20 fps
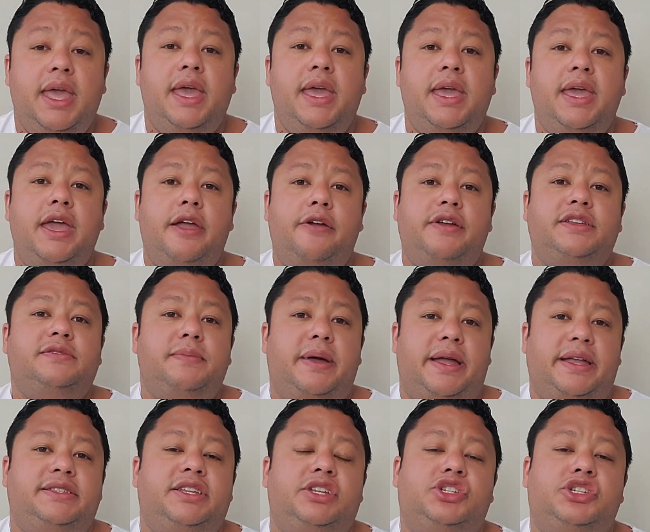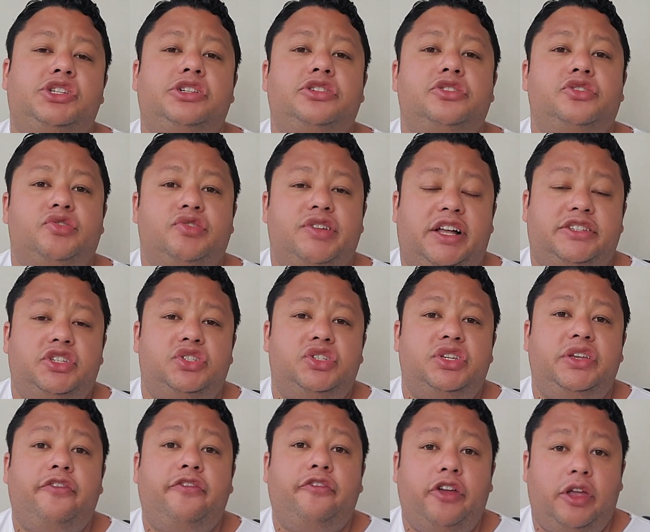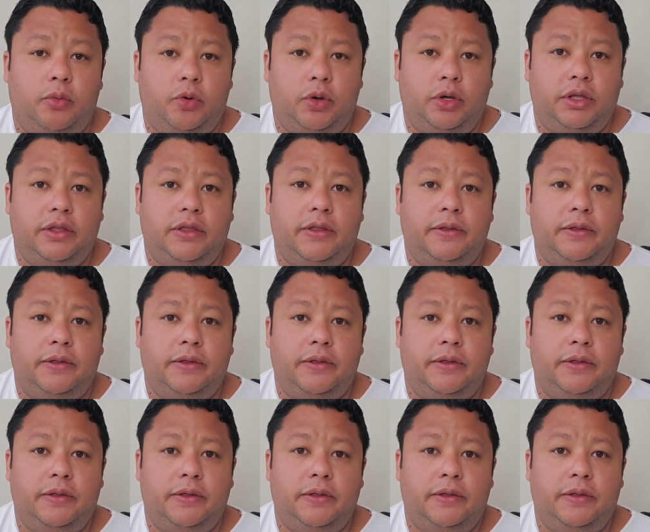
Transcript: Here is my digital strategy framework,